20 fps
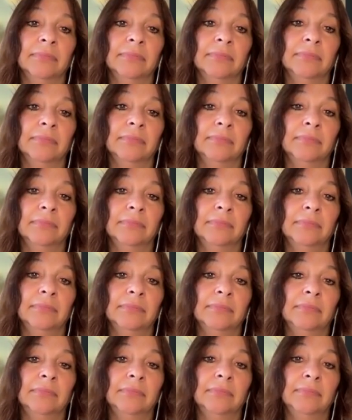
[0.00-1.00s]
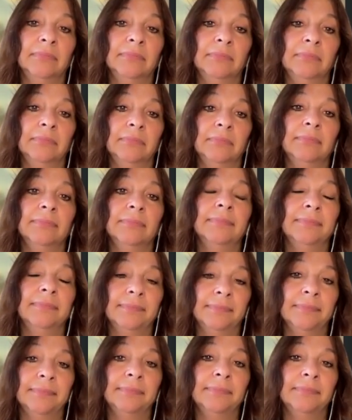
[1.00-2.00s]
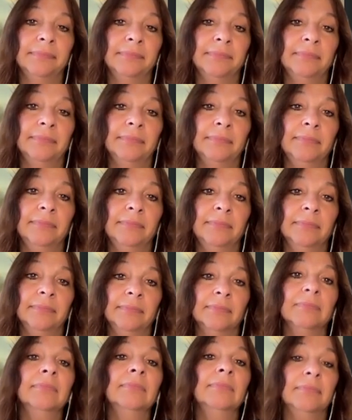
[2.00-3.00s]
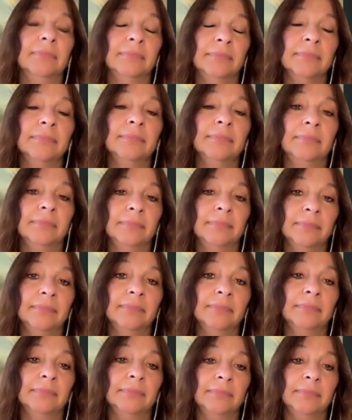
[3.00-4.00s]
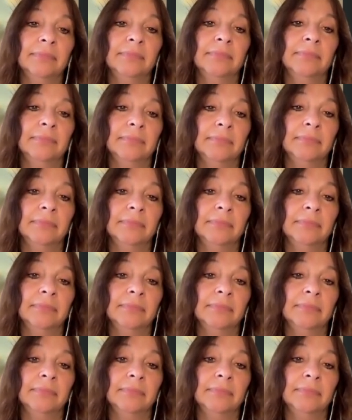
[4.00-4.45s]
The person shown says nothing.